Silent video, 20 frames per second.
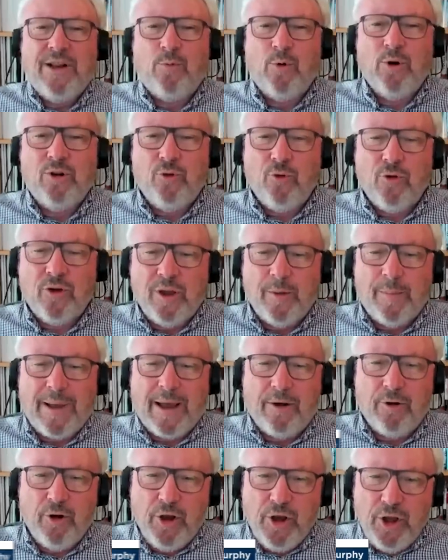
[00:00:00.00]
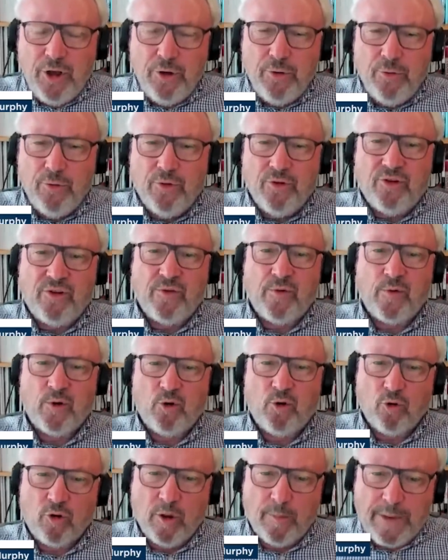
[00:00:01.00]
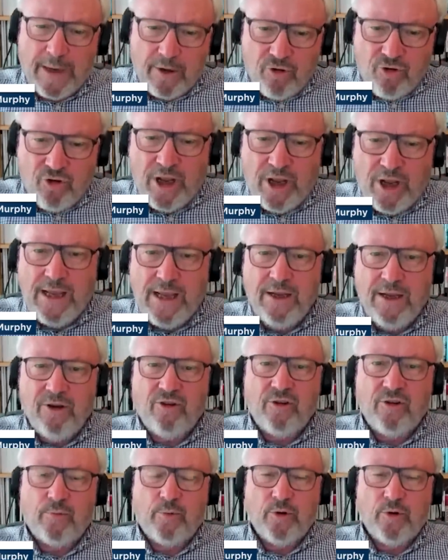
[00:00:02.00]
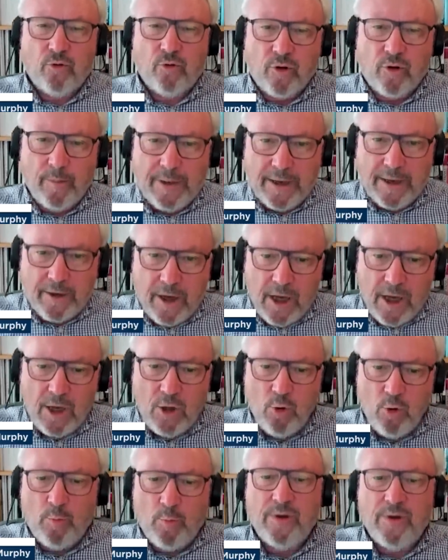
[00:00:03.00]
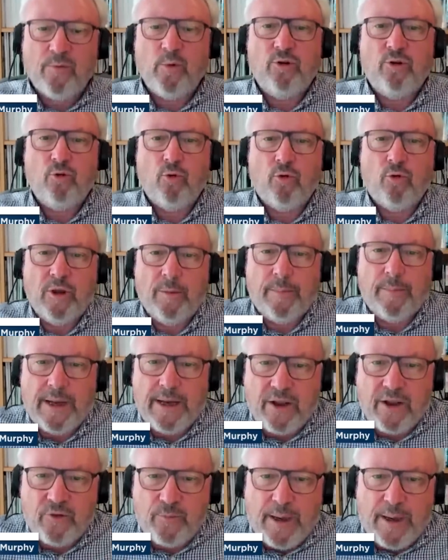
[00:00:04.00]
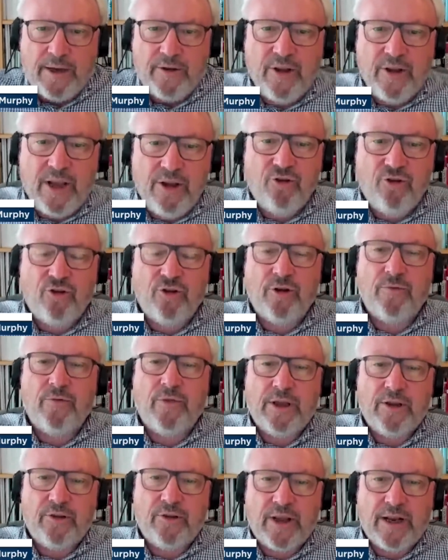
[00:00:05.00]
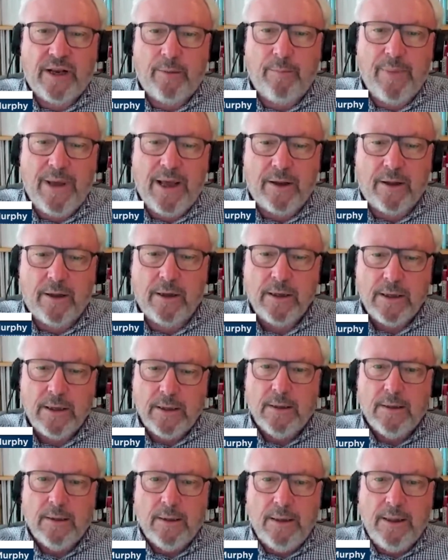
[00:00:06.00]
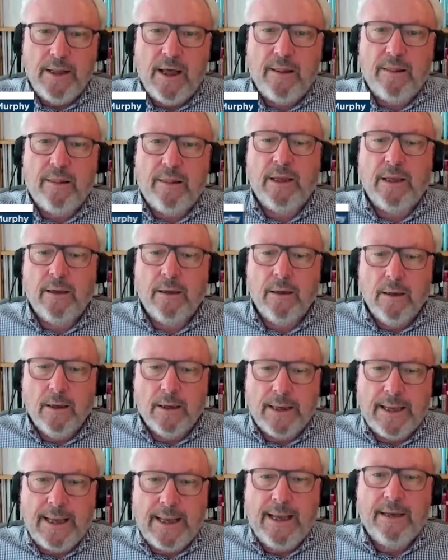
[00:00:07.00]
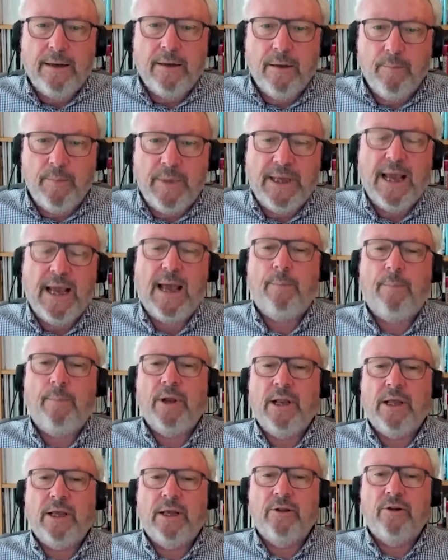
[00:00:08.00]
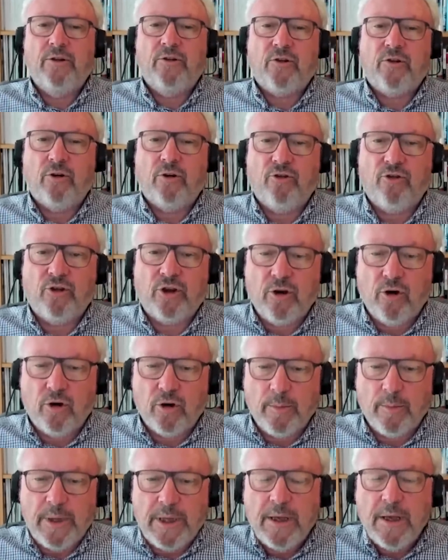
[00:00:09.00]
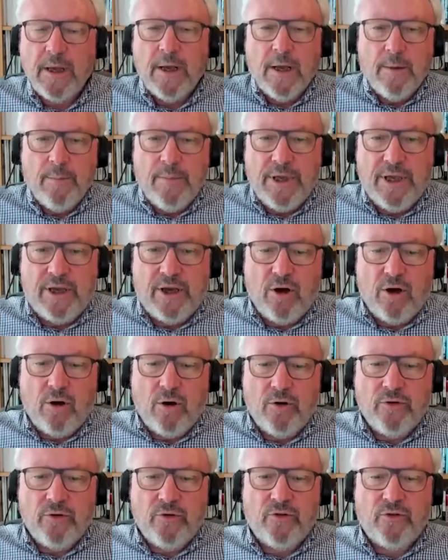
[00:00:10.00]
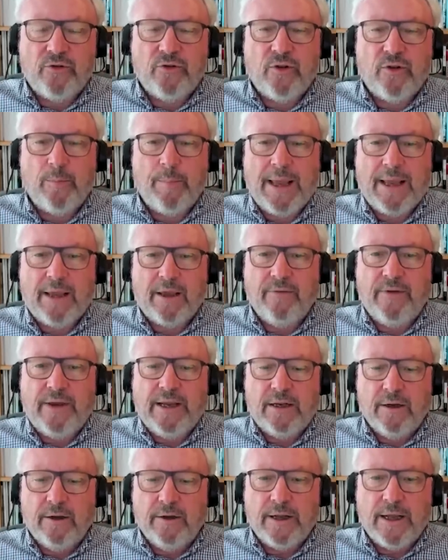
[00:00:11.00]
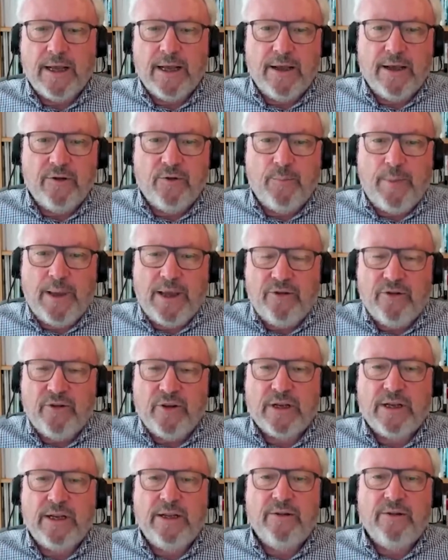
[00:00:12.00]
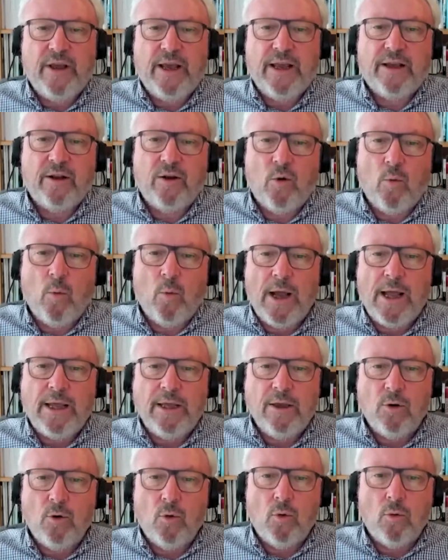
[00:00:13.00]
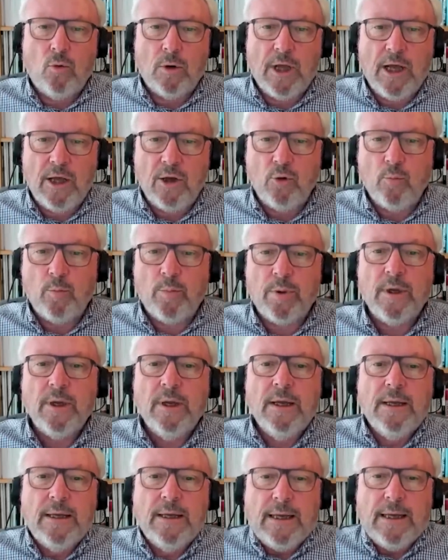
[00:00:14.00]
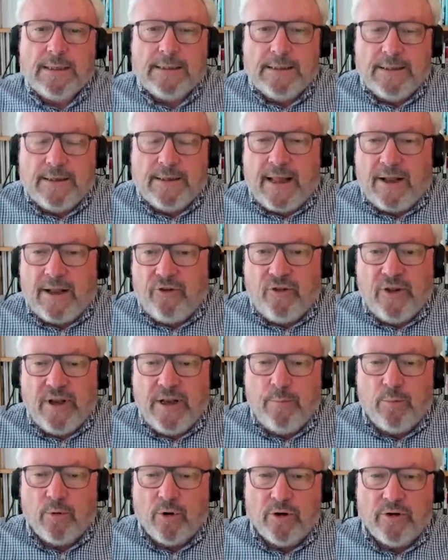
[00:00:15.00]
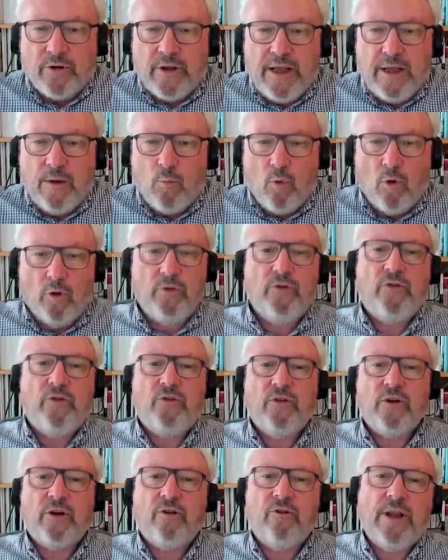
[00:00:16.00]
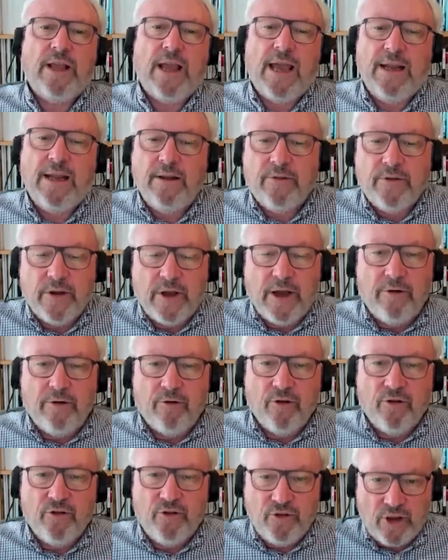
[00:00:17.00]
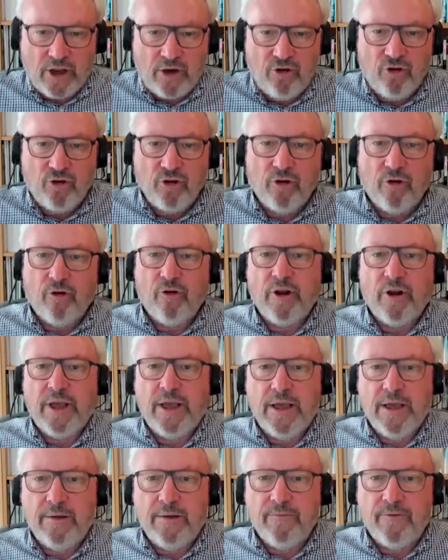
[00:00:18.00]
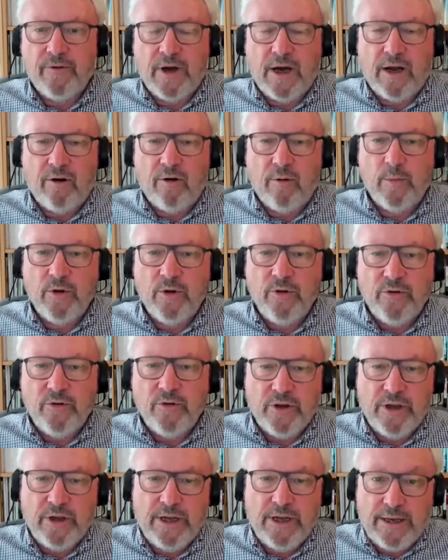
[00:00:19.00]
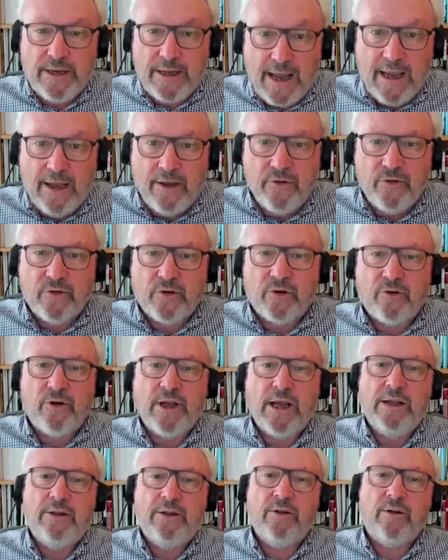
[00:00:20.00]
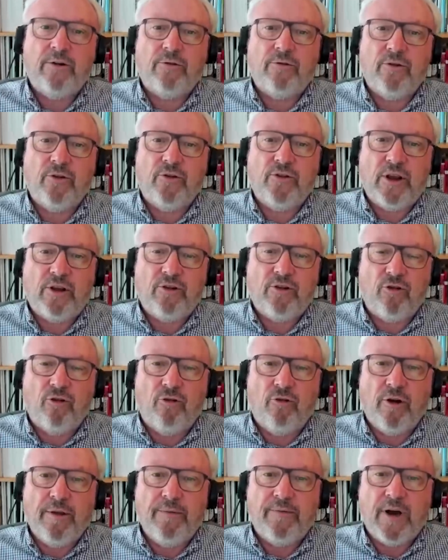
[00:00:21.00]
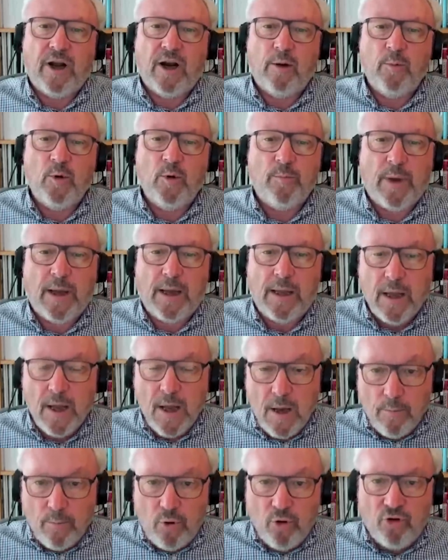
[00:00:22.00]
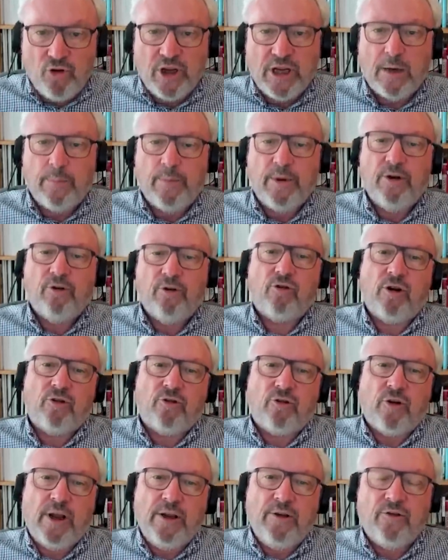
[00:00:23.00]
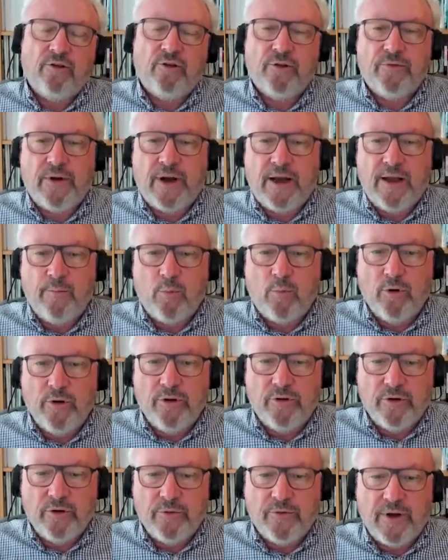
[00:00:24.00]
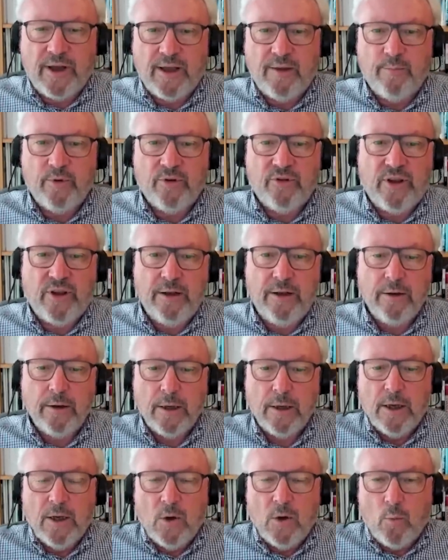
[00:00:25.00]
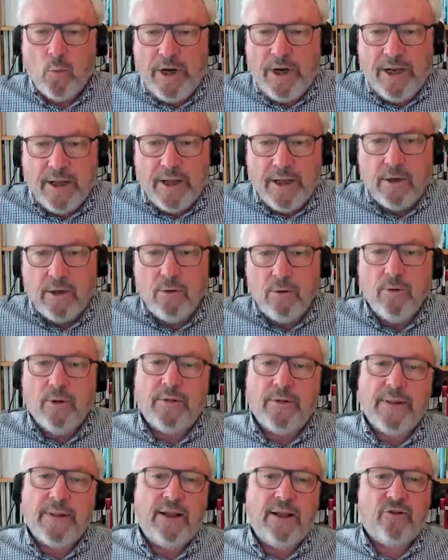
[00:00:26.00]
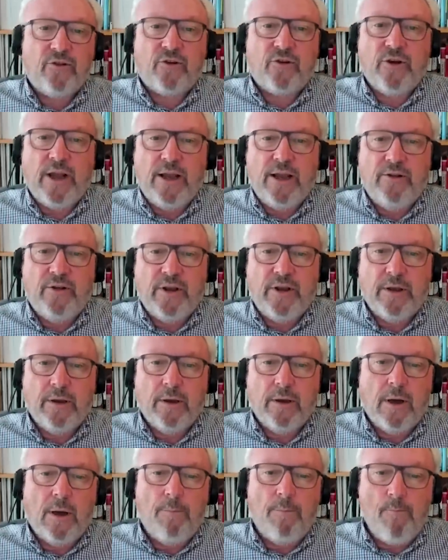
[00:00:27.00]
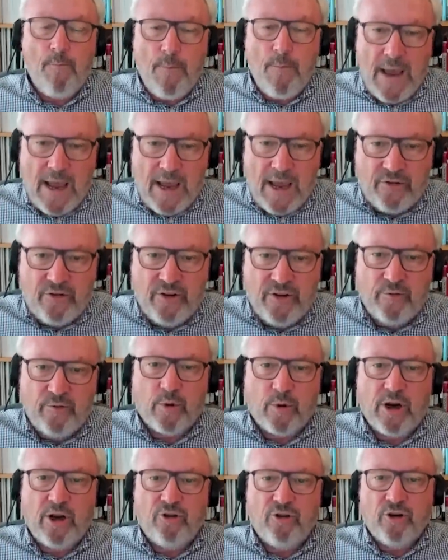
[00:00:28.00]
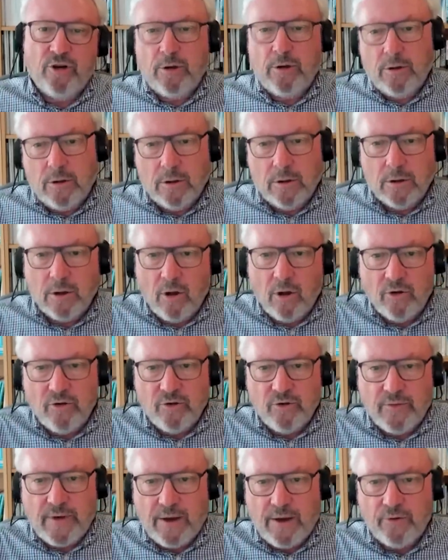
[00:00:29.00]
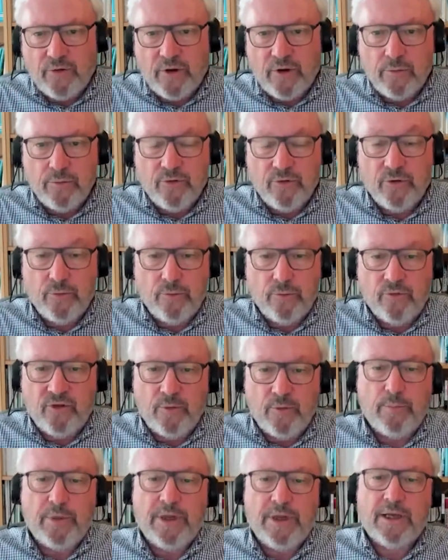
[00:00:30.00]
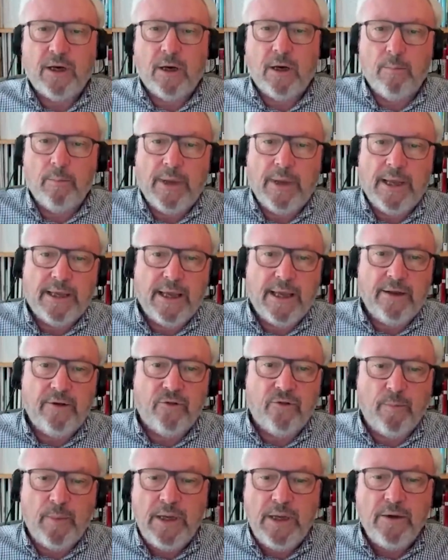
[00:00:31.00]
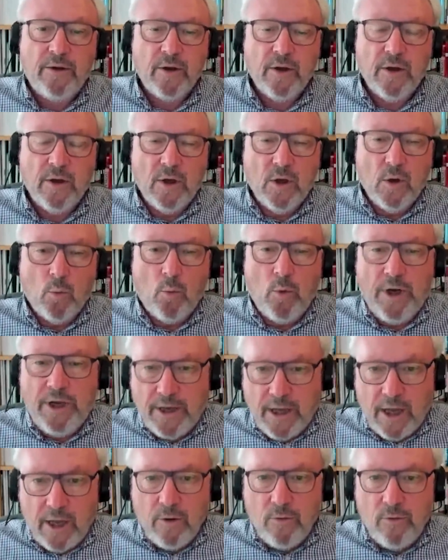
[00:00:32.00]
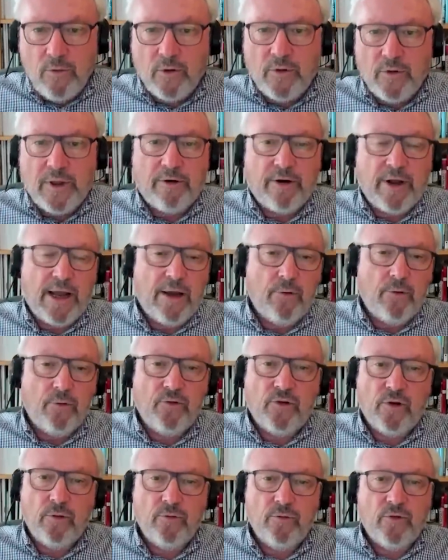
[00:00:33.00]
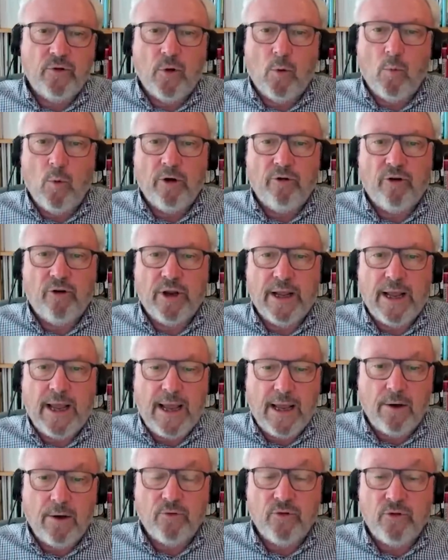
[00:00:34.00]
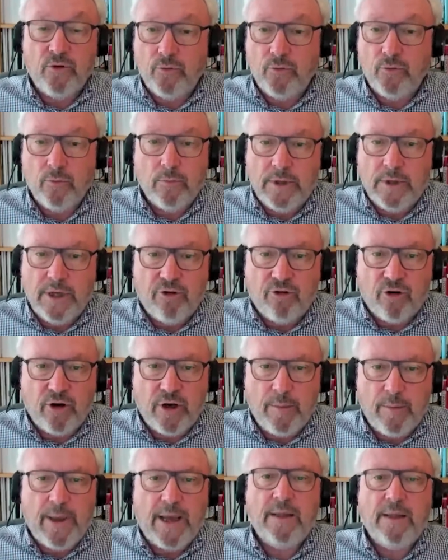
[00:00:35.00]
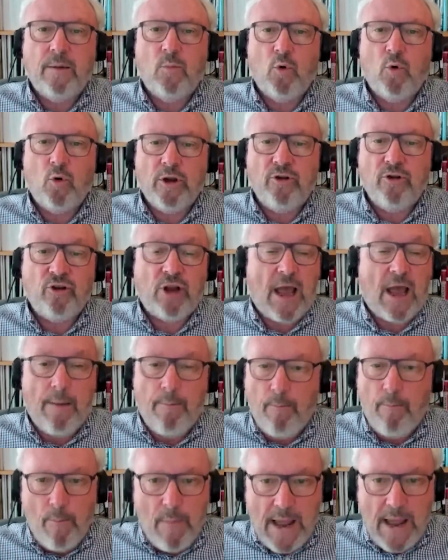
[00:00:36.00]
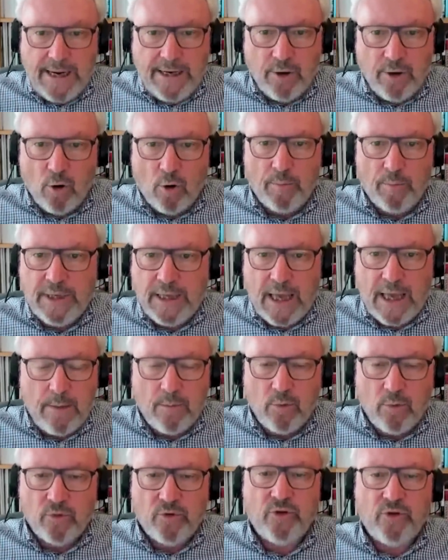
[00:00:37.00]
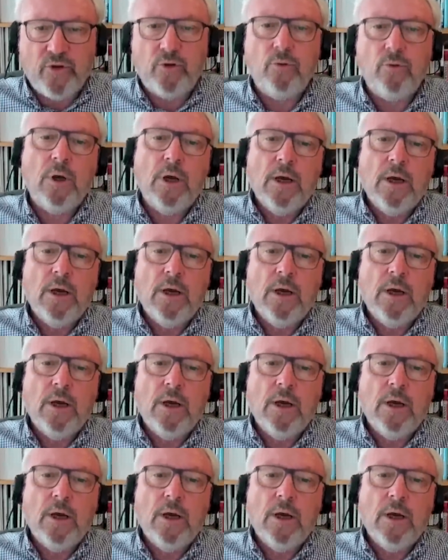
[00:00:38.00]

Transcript: if we're talking about news, if we're talking about change, if we're talking about hope, if we're talking about expectation of things getting better, nothing can be happening in the Scottish economy because the Bank of England has basically taken away all hope. And that's deliberate. It wants to create a recessionary environment. It has created a recessionary environment by pushing up interest rates to 5.25%. We know that that's creating massive pressure on lots of households who simply can't make ends meet. We know that there are households who are wondering how to literally pay the mortgage and may not be able to.